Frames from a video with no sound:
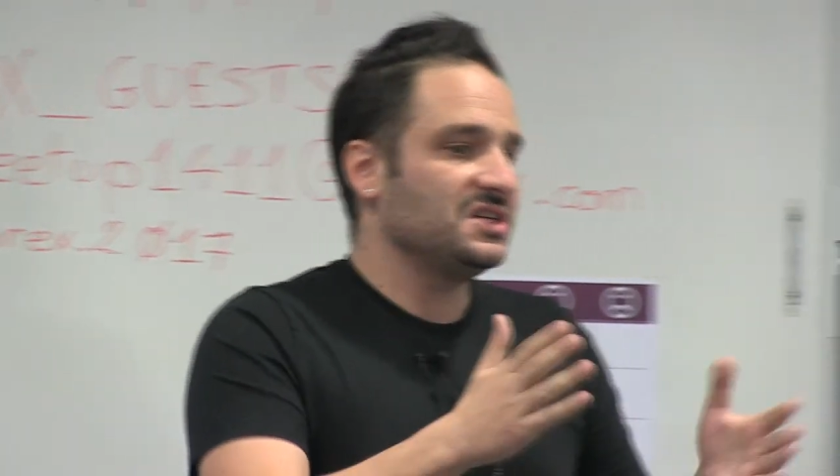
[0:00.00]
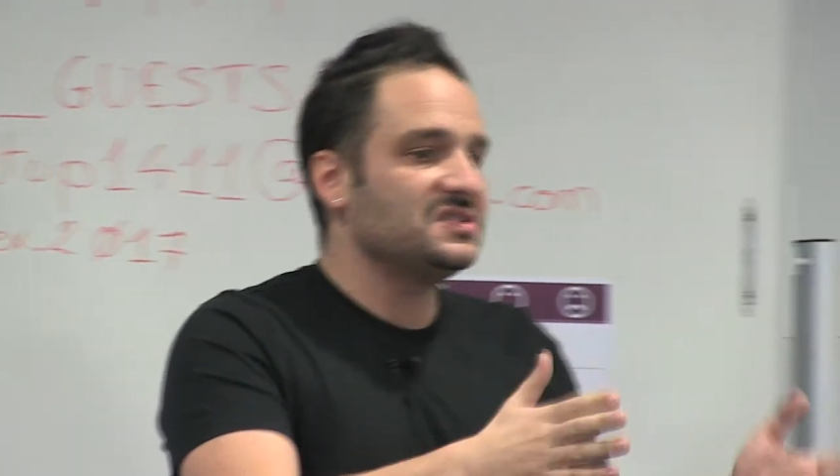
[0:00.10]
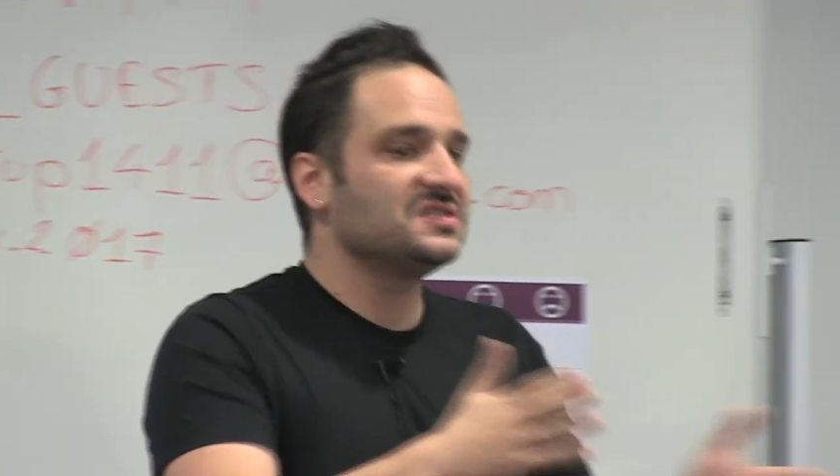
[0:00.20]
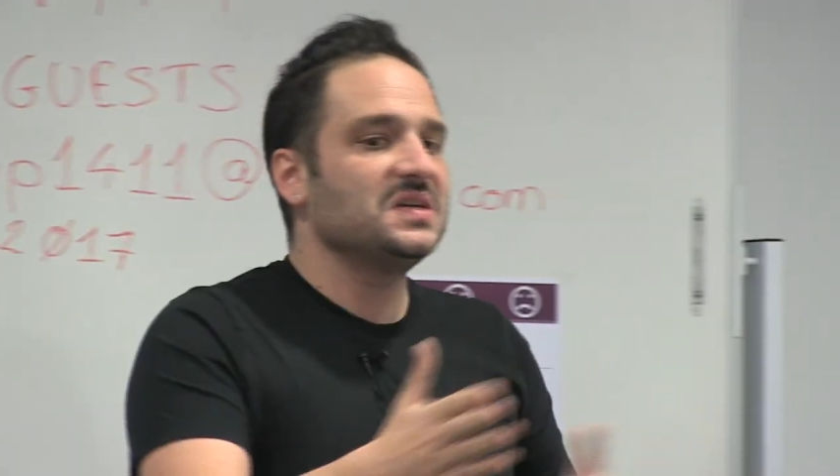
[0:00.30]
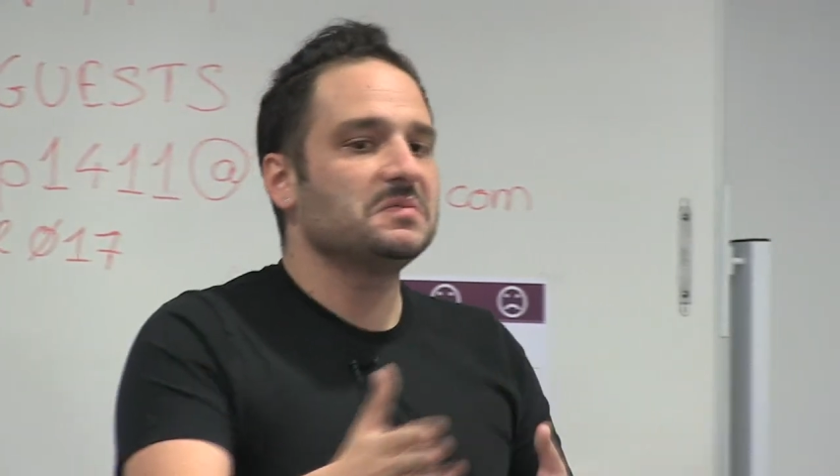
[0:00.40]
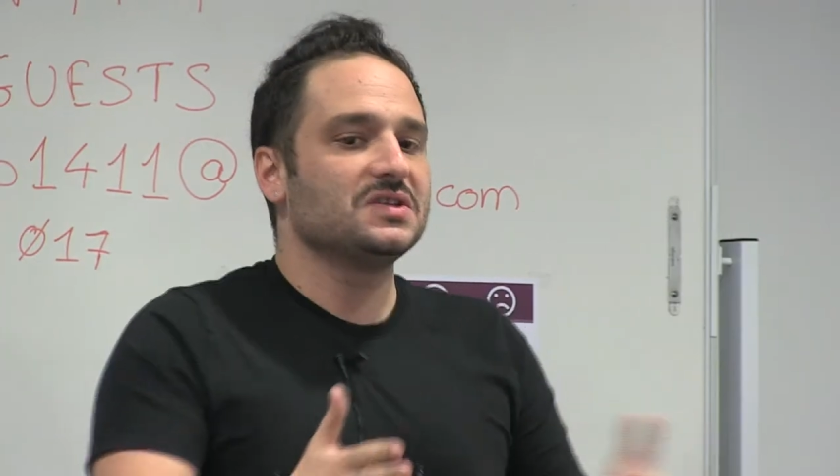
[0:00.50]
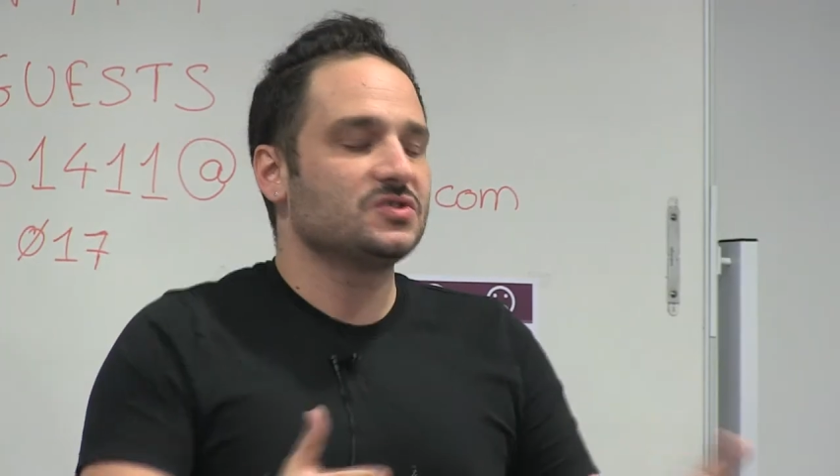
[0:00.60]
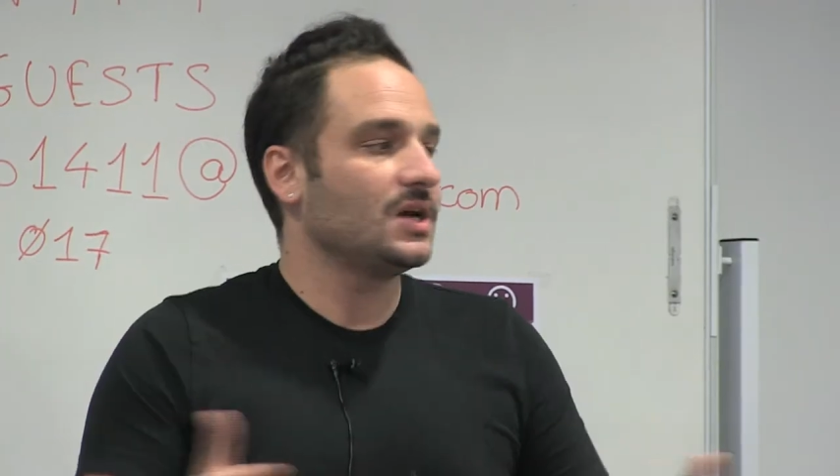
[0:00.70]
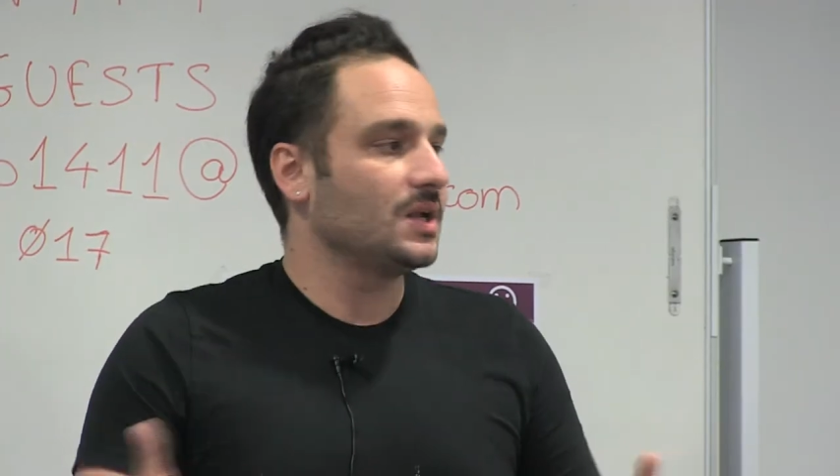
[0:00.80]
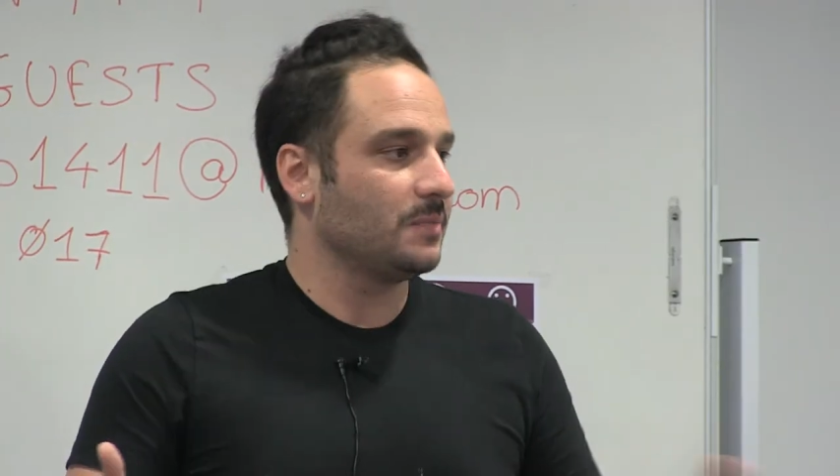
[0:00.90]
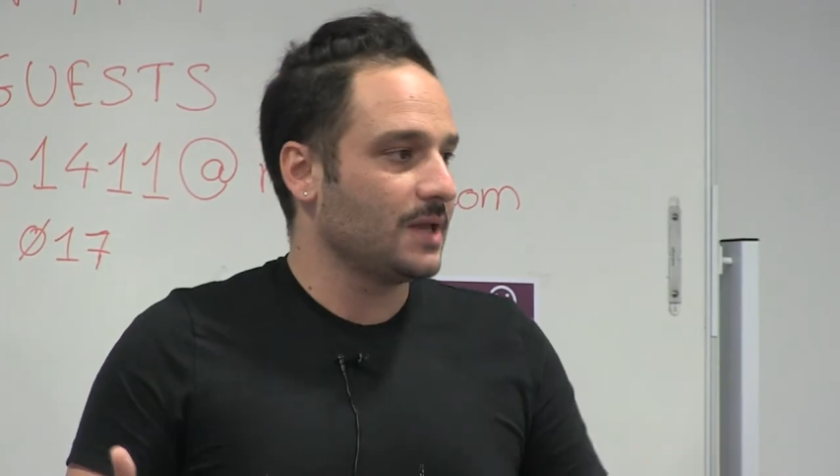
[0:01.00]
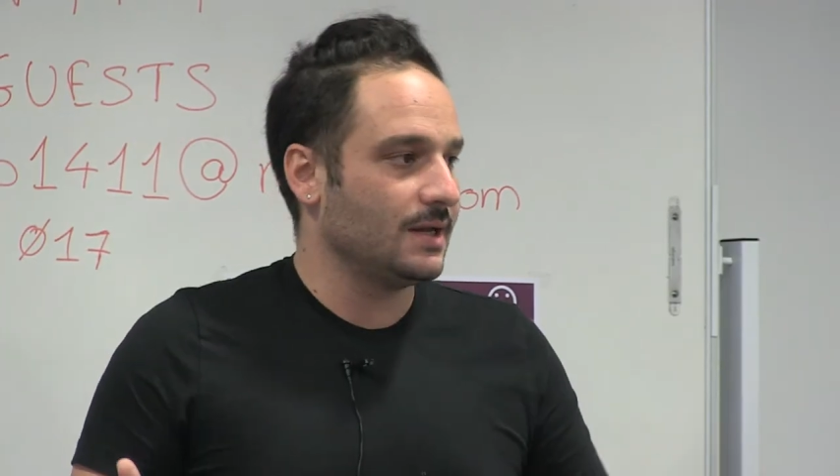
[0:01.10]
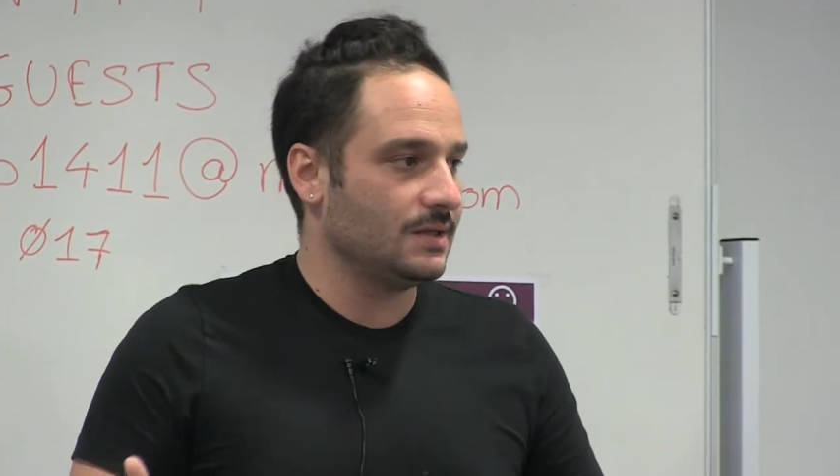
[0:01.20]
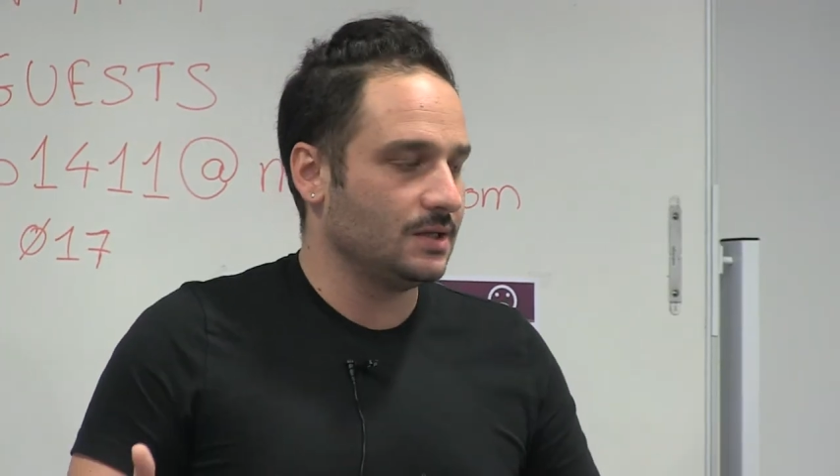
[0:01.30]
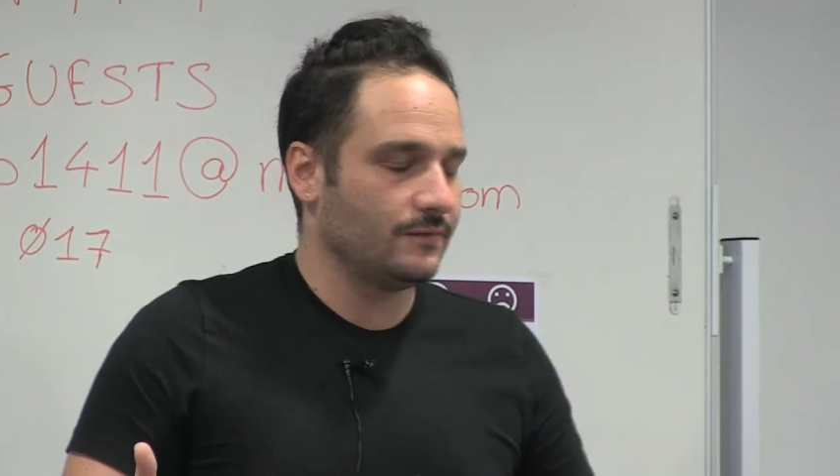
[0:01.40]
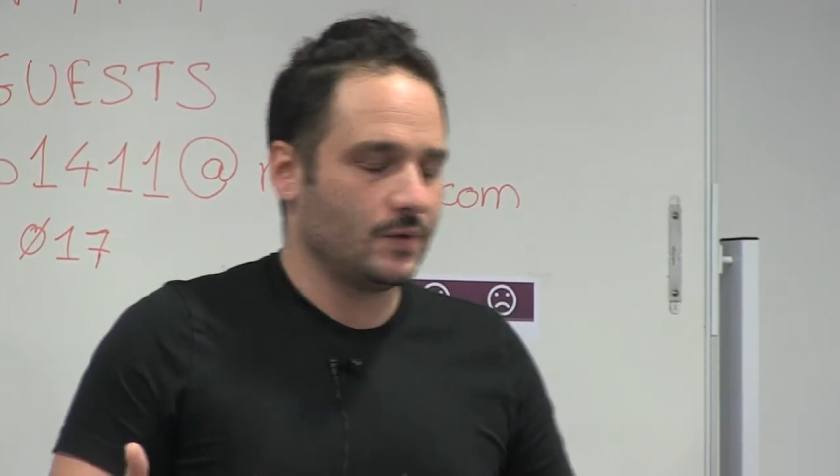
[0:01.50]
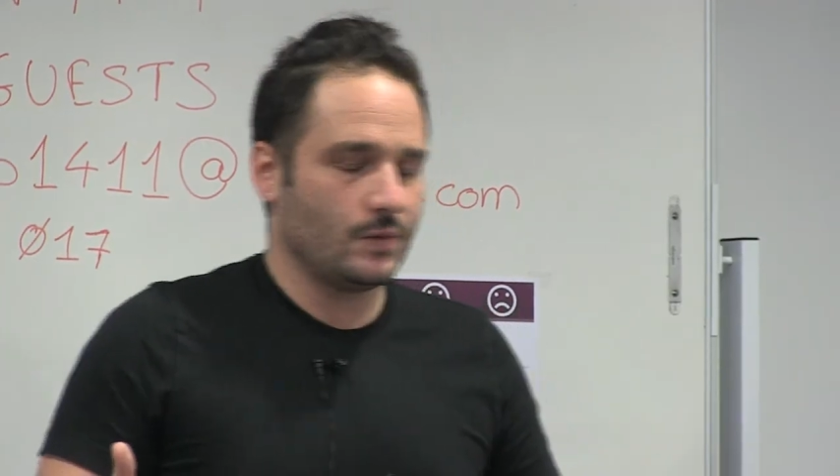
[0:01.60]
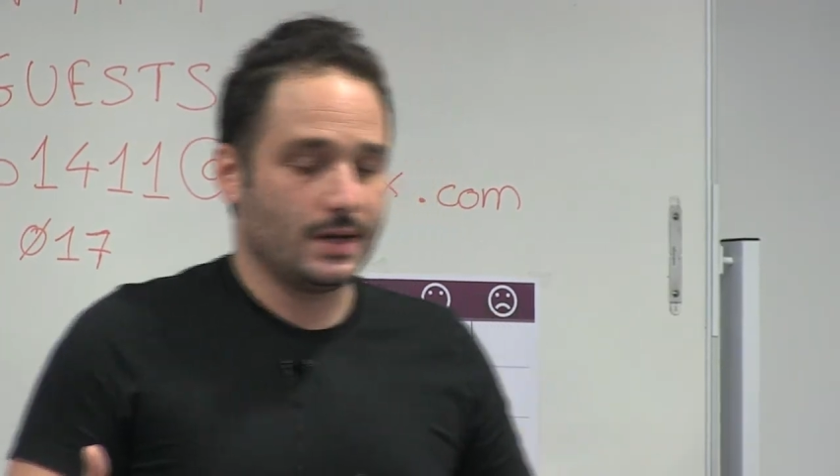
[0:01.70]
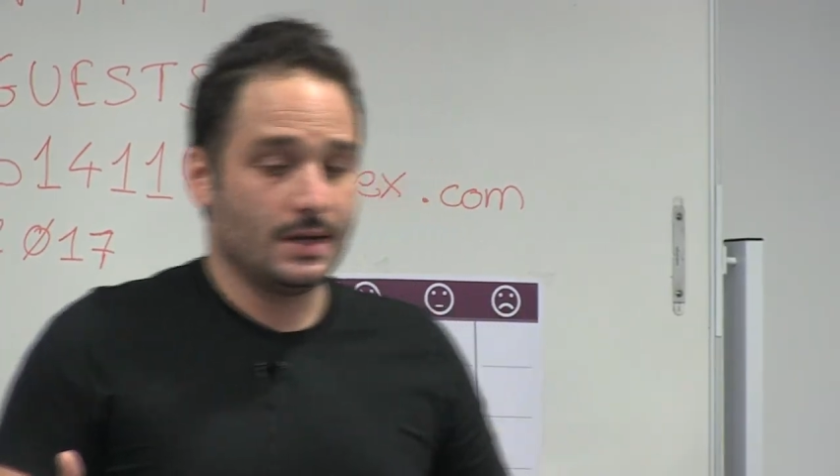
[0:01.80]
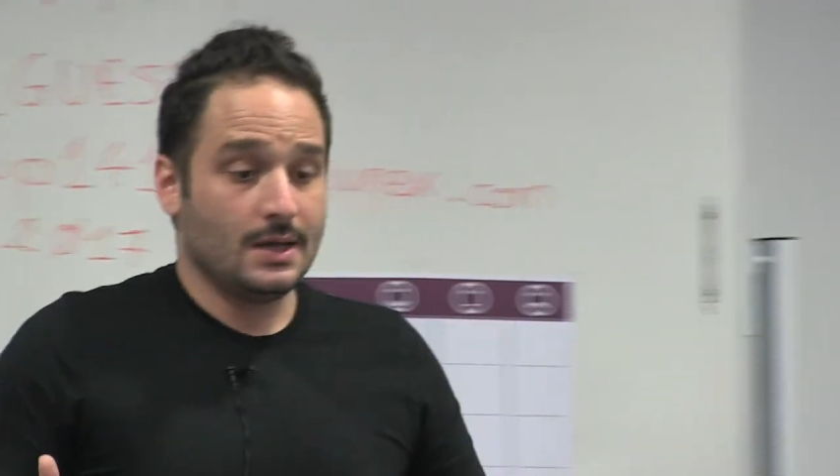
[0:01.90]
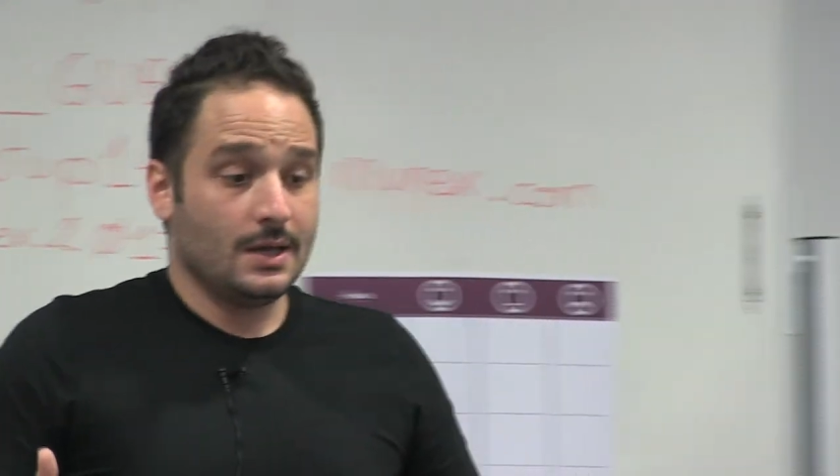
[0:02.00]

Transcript: And each team can try to apply it in a different way.